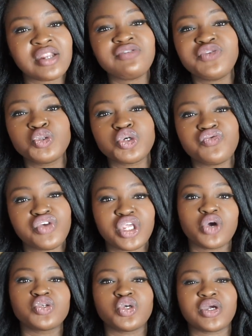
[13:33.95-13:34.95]
any future
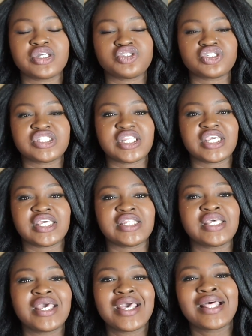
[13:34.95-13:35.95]
videos you're interested in,